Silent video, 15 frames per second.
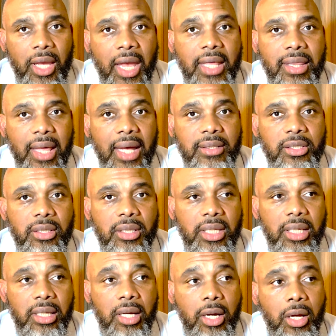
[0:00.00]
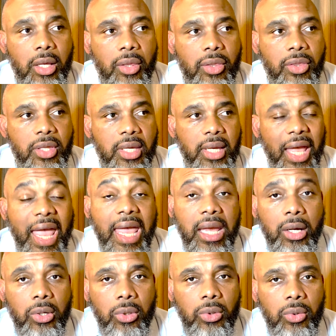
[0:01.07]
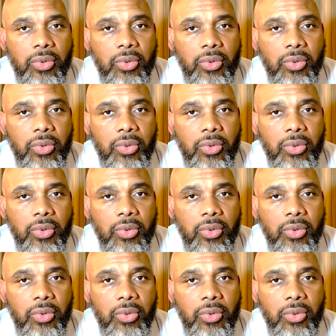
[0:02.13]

and that's the the angle